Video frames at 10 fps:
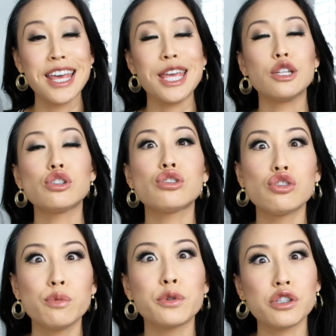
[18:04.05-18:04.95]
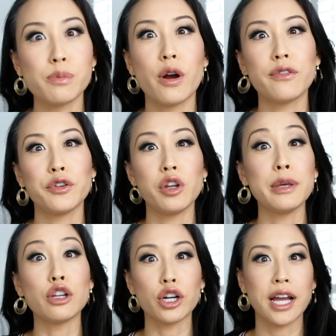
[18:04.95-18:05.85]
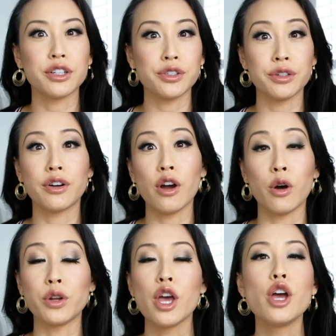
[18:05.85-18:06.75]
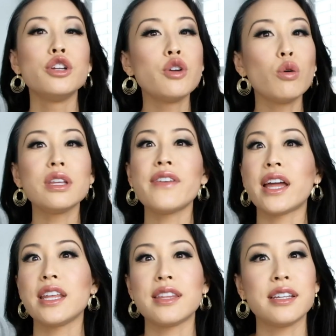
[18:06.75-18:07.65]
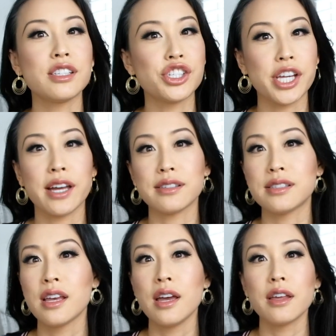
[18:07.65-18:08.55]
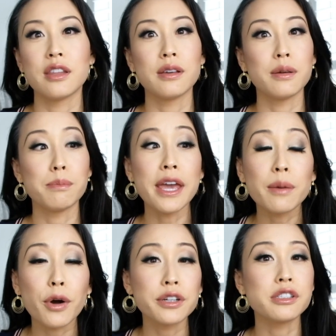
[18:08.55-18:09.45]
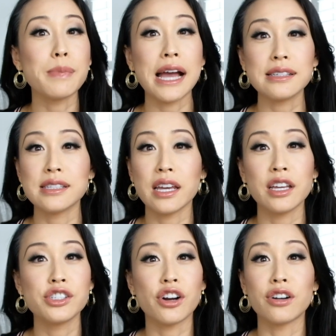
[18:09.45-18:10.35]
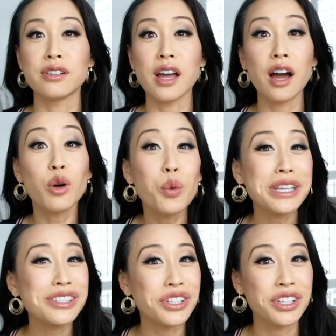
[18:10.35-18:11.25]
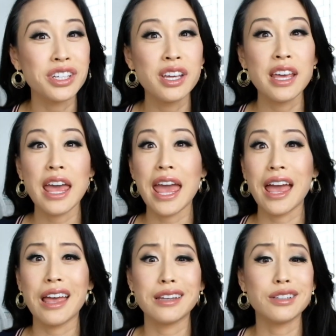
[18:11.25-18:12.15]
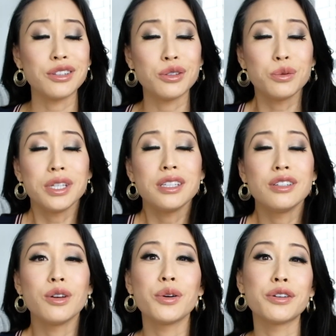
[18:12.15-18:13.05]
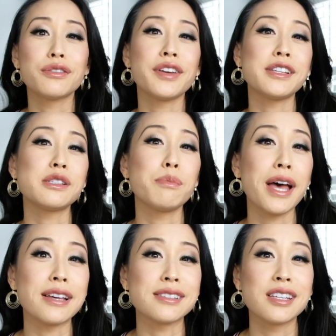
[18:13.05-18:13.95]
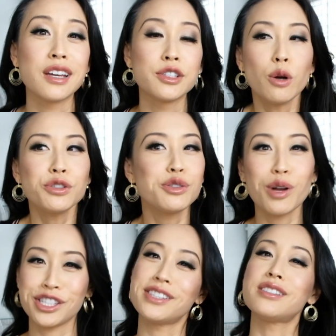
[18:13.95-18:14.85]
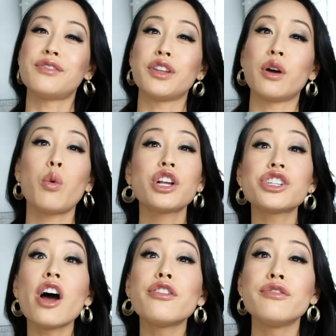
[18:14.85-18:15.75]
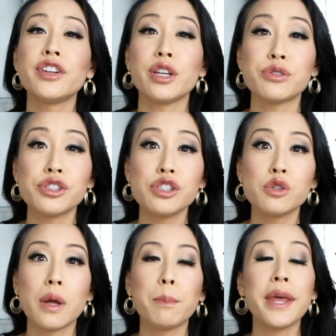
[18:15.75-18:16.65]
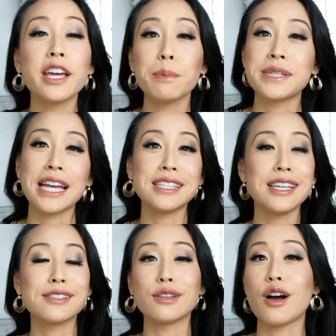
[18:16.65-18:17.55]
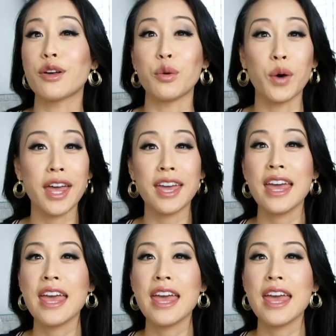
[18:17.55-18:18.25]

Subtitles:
It is super smart for you to be learning how to do your own. Don't leave anything to chance. The makeup artists backstage are not always good, and you need to know your face best. Don't just watch this video, watch other videos too, and pick up techniques along the way